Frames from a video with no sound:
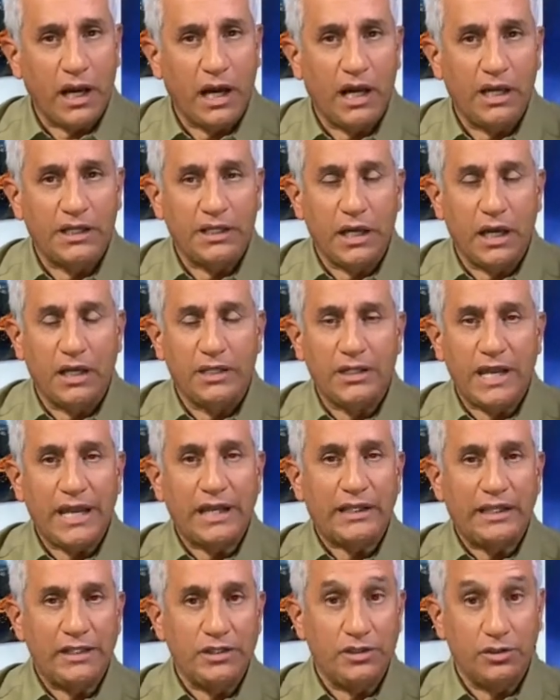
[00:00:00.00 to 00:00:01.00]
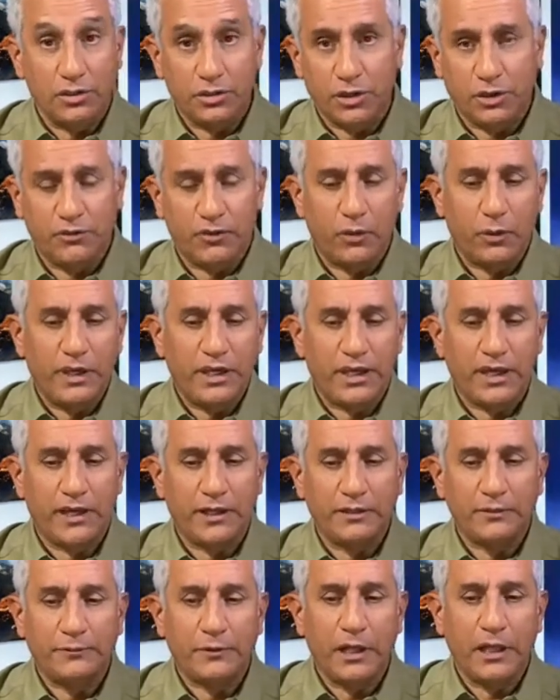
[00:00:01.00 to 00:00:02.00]
on a nightly news over the
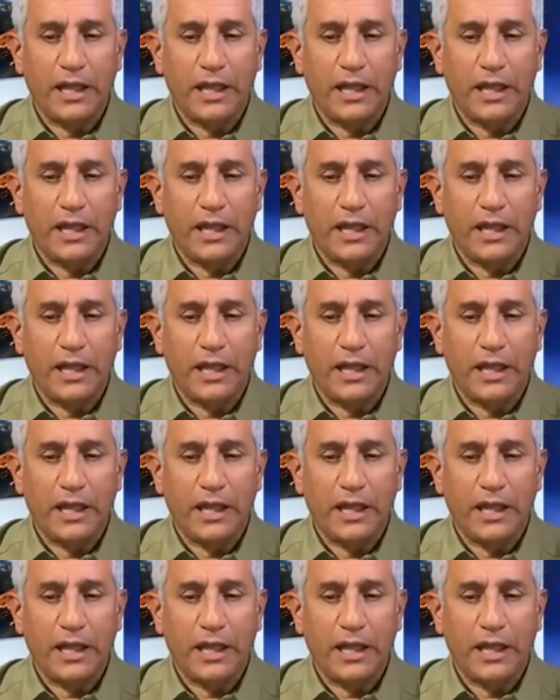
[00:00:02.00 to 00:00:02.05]
weekend,